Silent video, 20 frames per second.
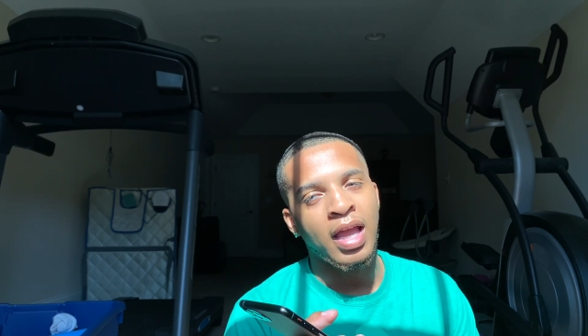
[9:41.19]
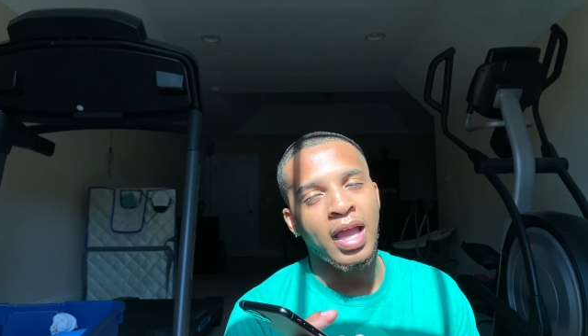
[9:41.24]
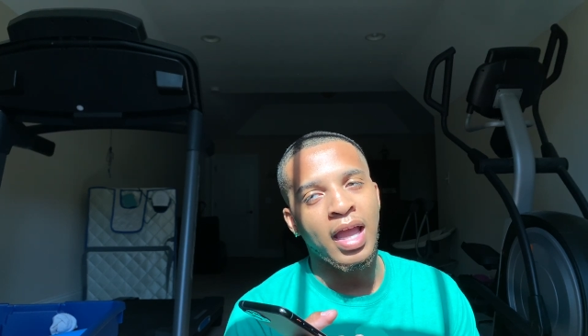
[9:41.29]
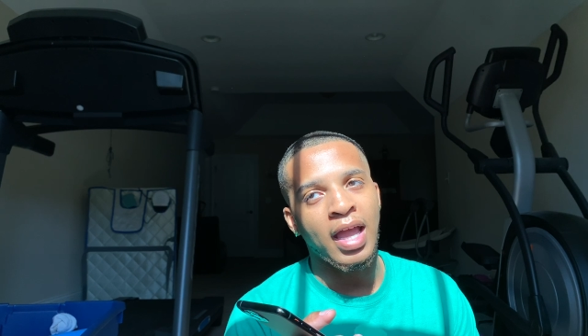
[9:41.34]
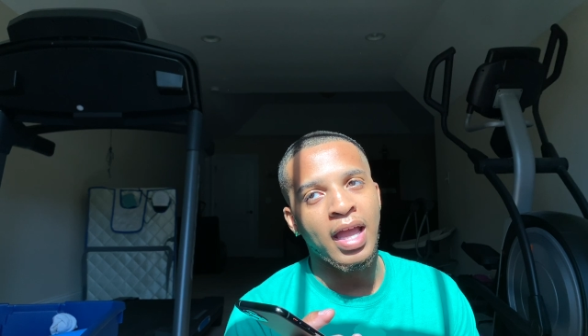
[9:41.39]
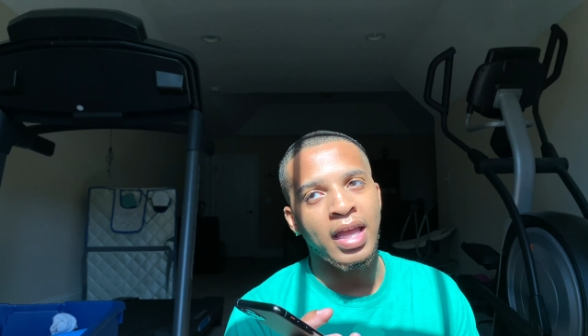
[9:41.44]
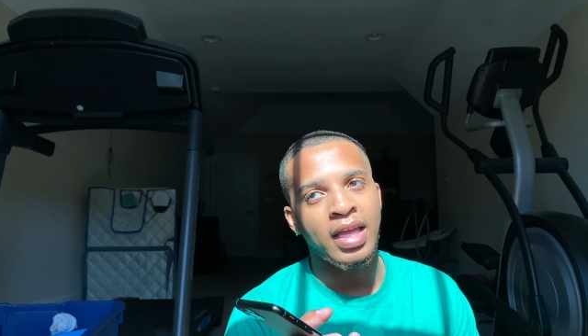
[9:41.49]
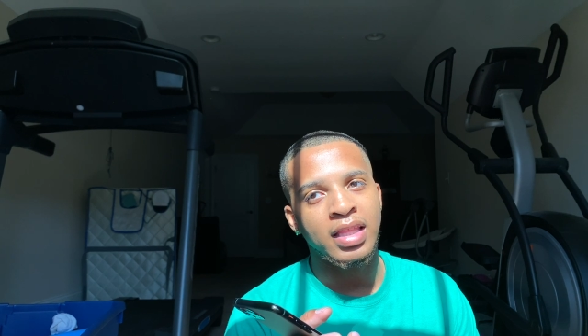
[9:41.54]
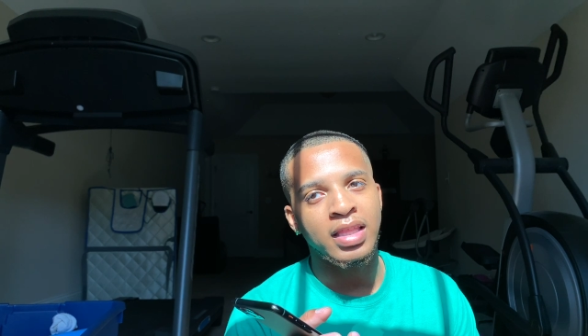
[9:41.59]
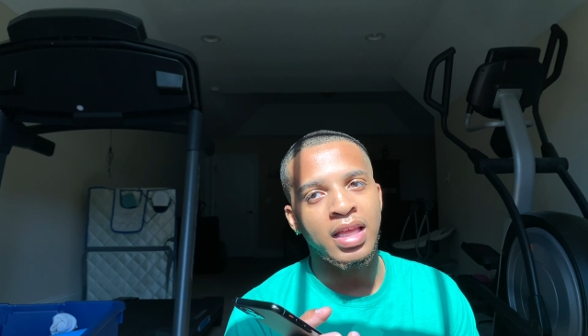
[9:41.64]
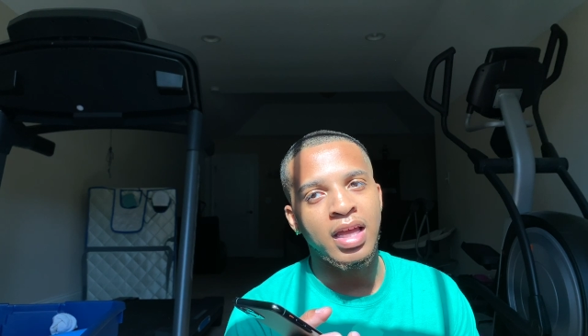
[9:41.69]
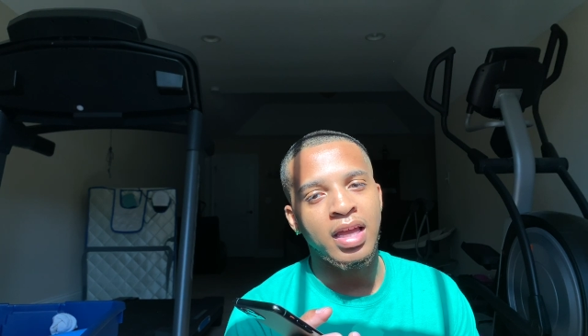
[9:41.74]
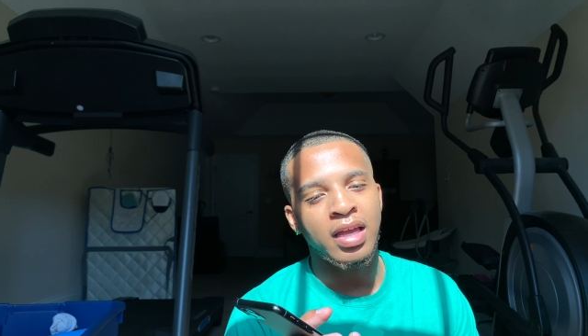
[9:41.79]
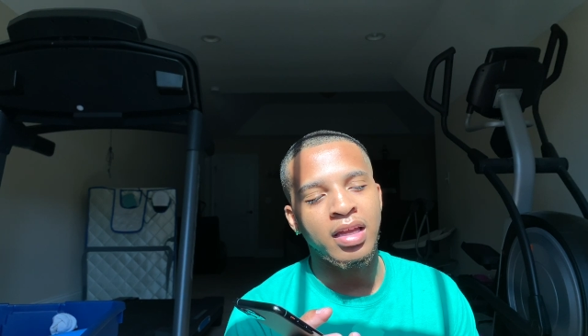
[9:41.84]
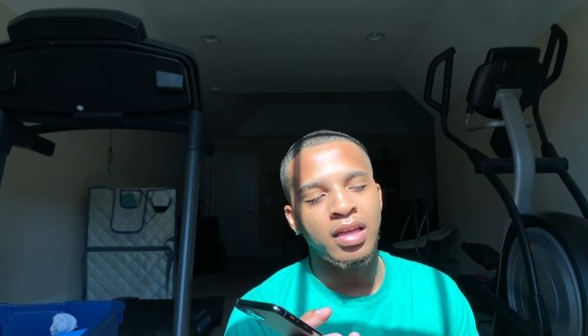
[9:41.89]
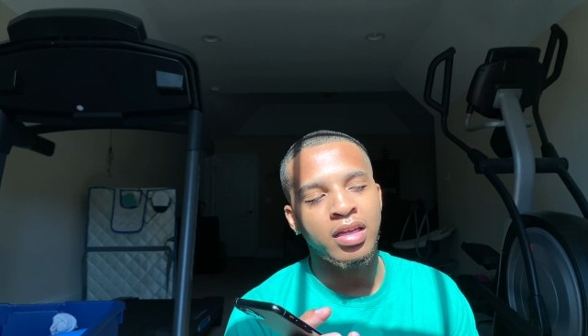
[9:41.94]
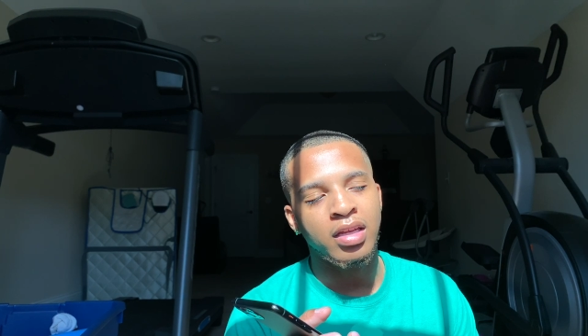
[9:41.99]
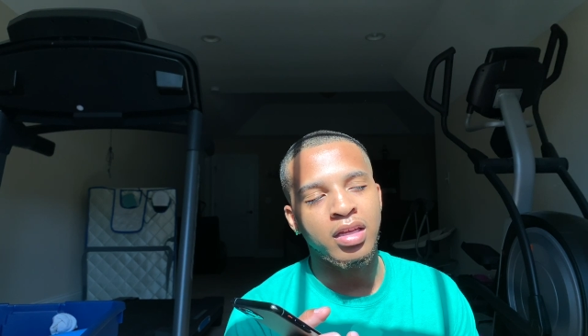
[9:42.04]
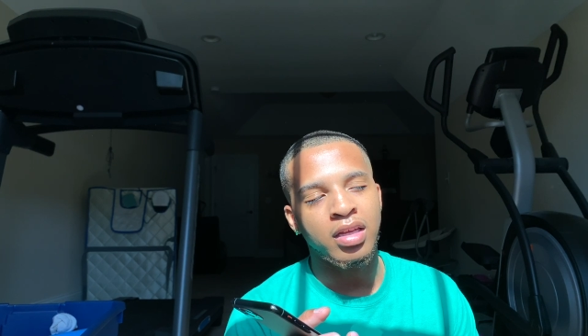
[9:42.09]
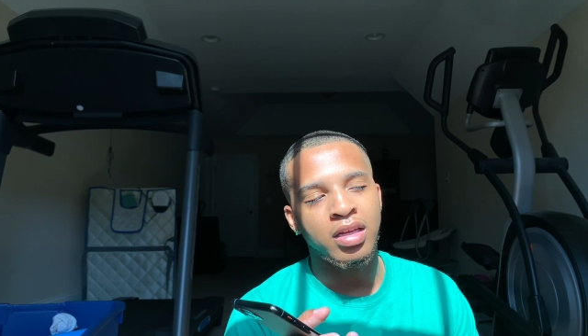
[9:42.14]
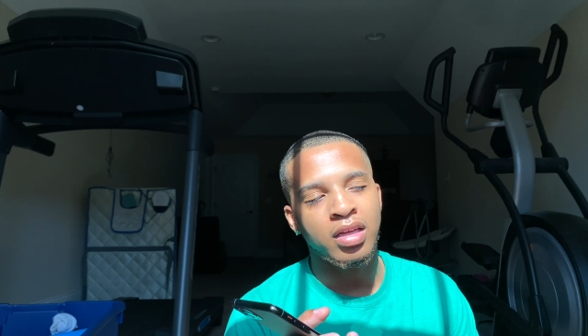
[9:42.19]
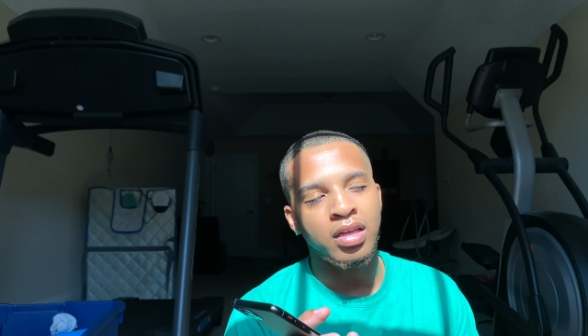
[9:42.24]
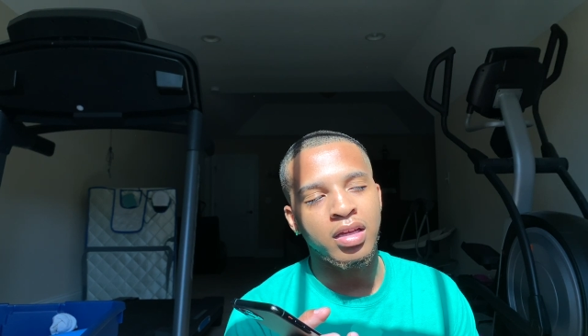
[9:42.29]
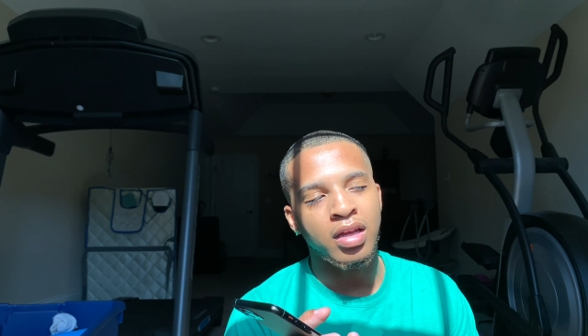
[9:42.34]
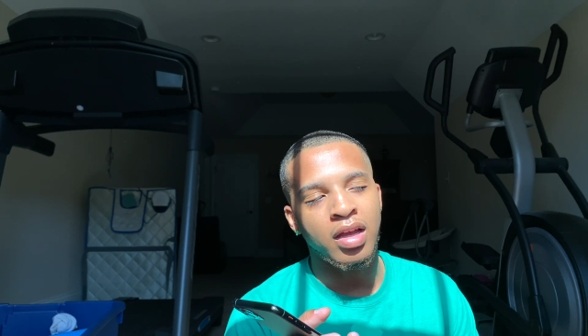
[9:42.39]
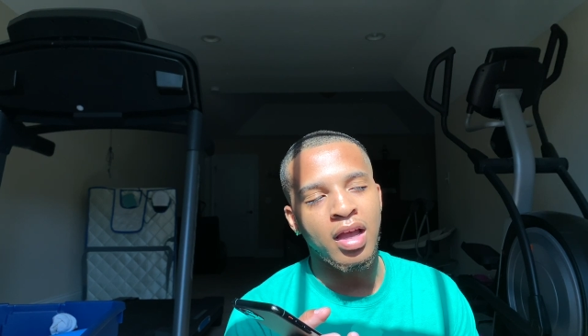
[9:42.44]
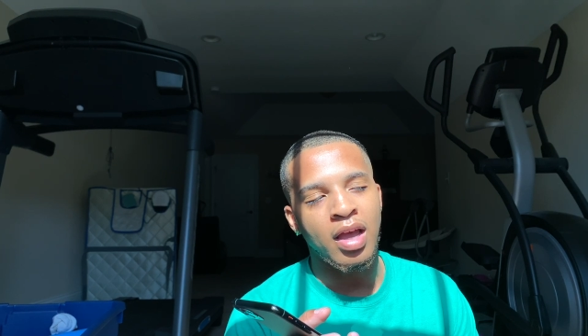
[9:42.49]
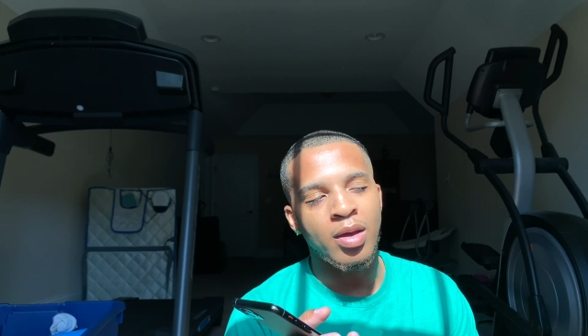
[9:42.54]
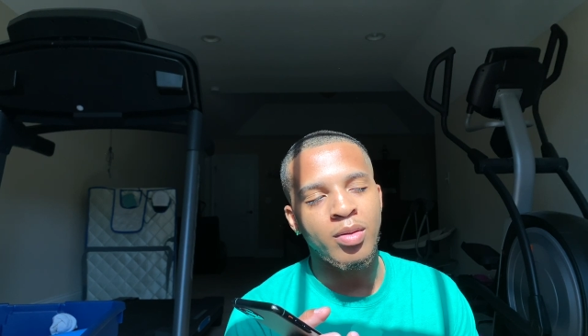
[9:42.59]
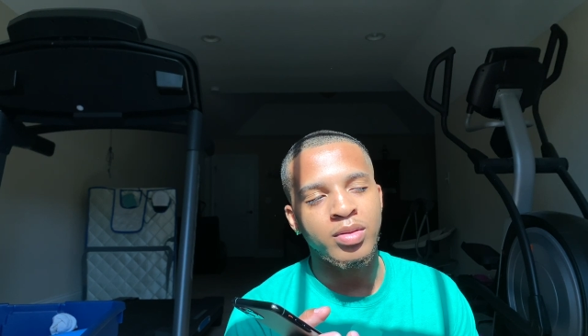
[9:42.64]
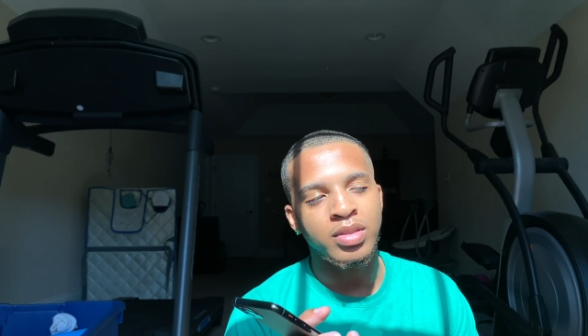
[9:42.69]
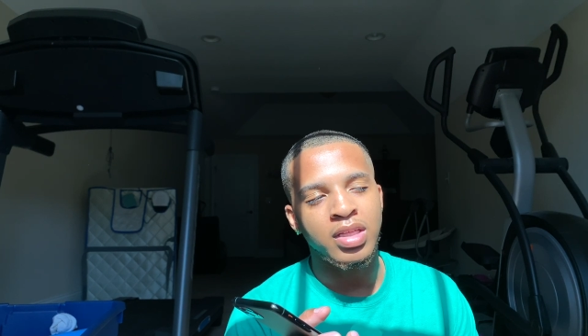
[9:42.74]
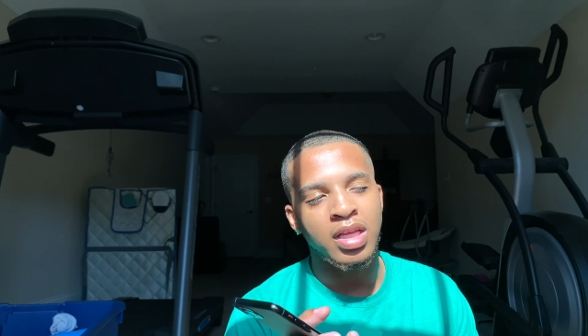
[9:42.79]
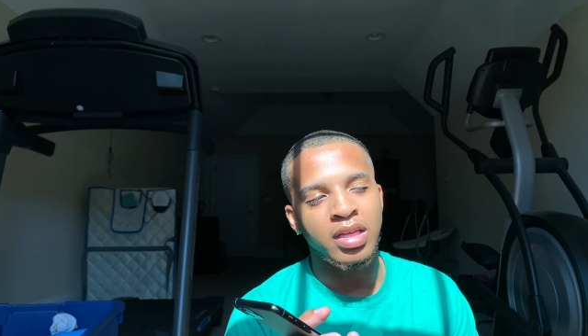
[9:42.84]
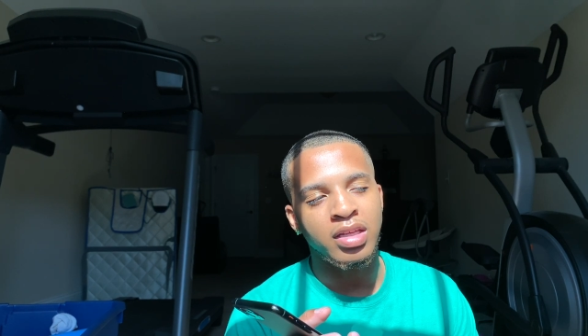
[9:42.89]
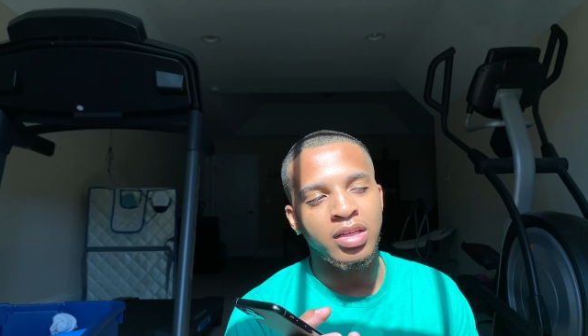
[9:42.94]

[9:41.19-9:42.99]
And, like, I was like,